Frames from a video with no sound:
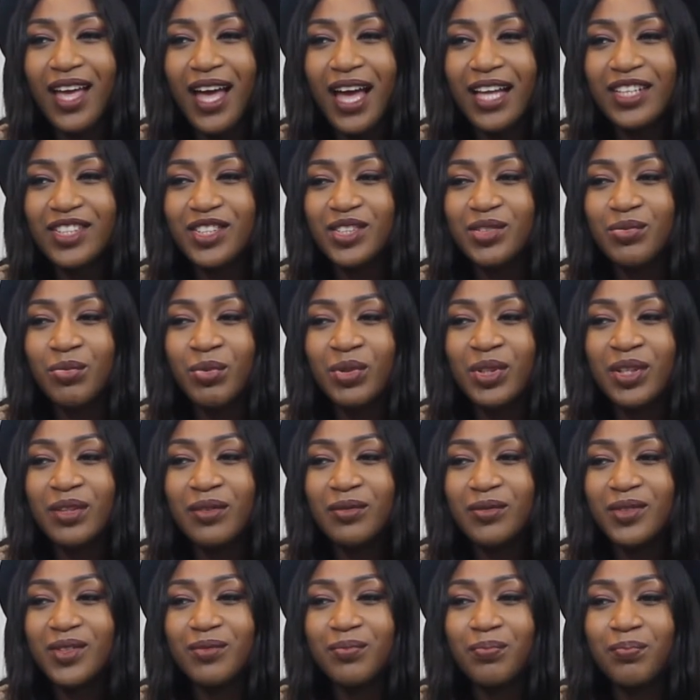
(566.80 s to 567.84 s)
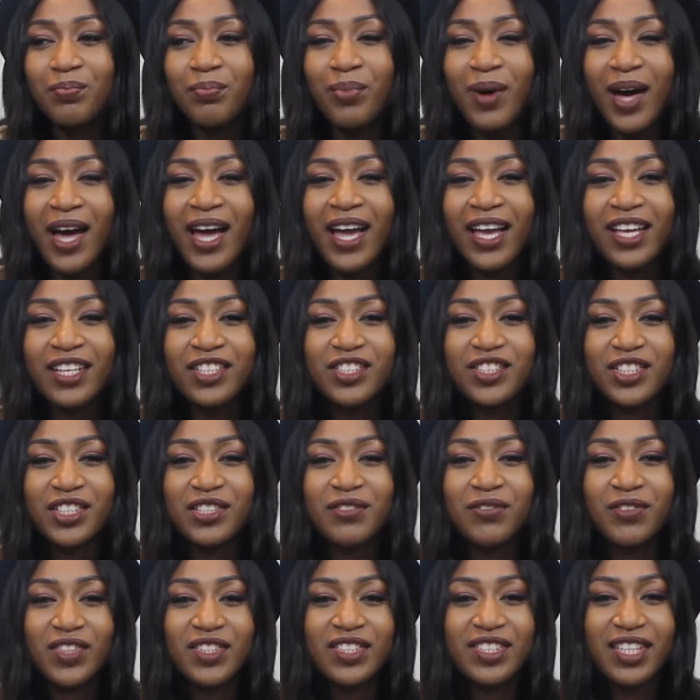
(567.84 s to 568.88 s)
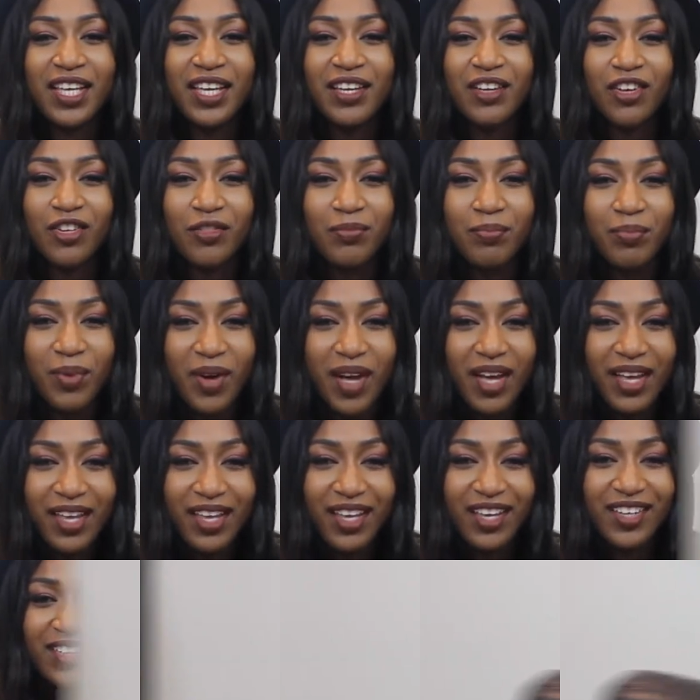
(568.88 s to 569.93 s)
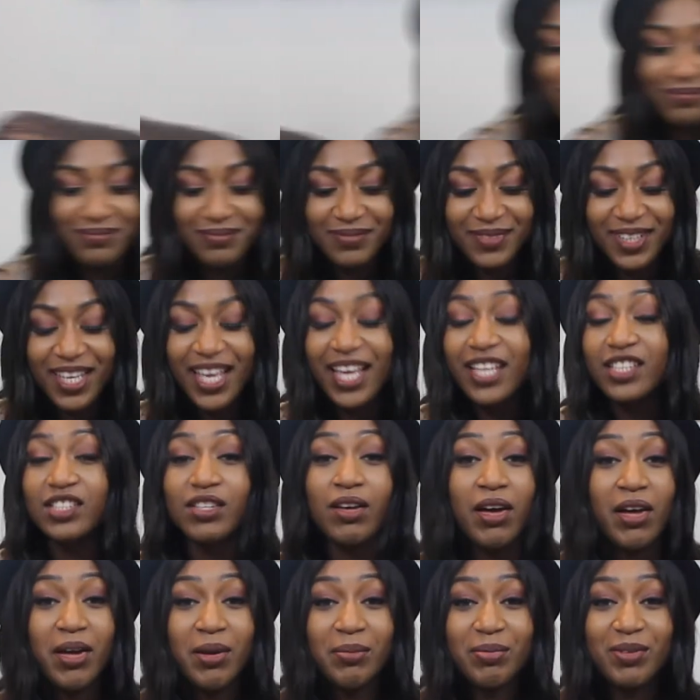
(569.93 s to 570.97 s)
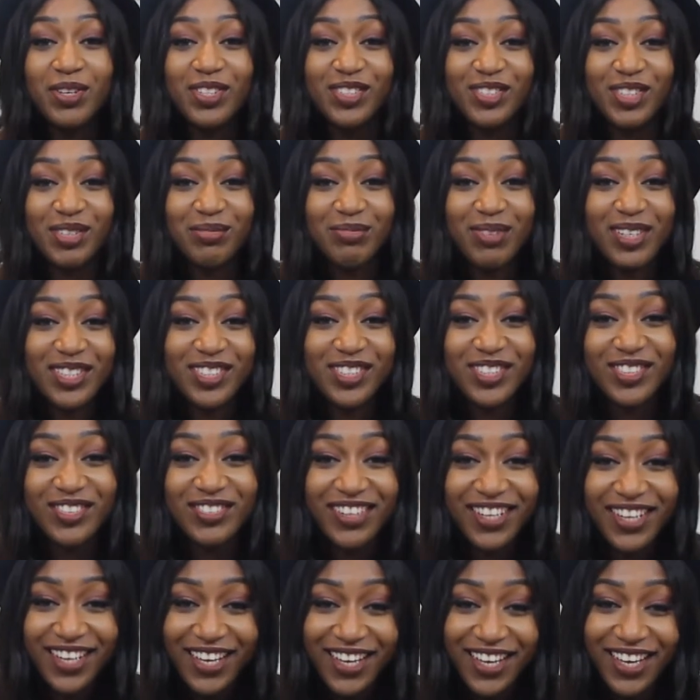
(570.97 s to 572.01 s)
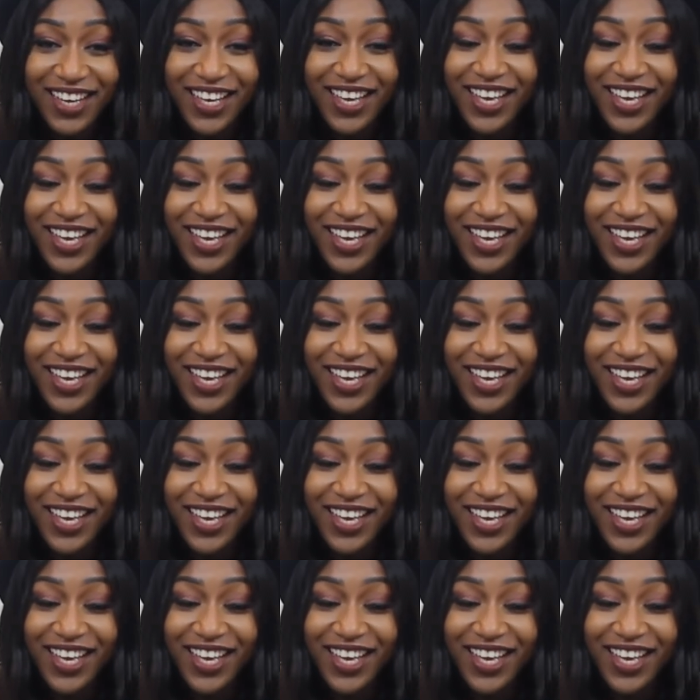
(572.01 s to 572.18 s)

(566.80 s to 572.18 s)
I just wouldn't buy just for the sake of buying. So, yeah, so I hope you enjoyed my story.